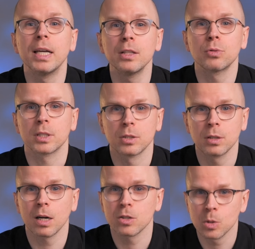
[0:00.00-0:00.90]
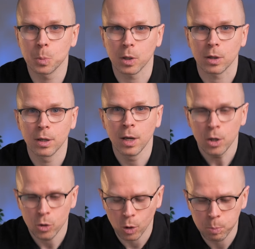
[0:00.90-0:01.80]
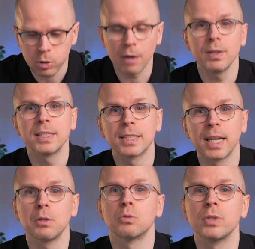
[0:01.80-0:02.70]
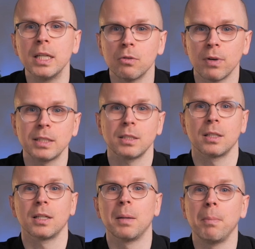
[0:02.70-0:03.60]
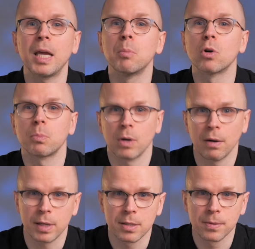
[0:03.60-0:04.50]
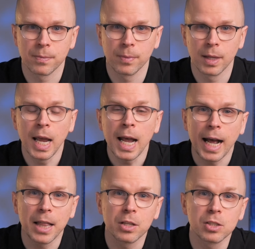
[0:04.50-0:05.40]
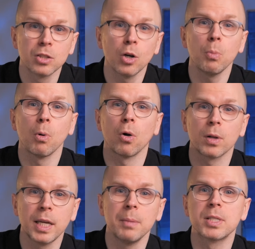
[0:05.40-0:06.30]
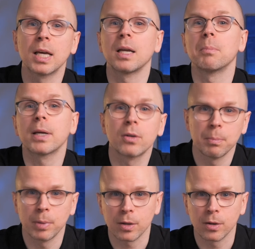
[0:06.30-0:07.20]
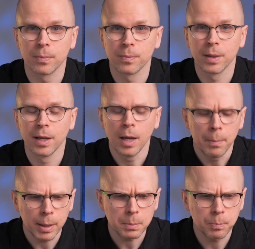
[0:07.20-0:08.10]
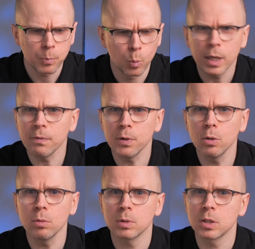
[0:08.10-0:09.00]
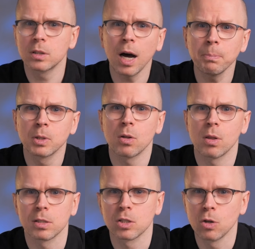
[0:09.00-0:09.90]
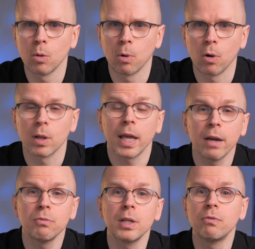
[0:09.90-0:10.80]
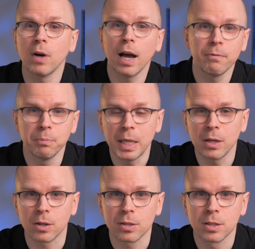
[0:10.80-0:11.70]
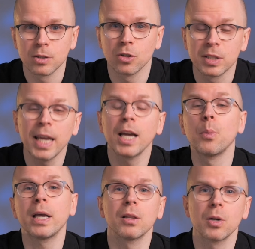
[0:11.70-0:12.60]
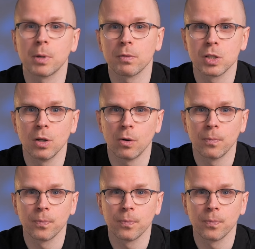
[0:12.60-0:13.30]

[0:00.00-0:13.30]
interest starts to work. Your profits get reinvested and make more profits. And the snowball keeps getting bigger and bigger. But what if you stopped the snowball every 5 meters to take away a little bit of snow?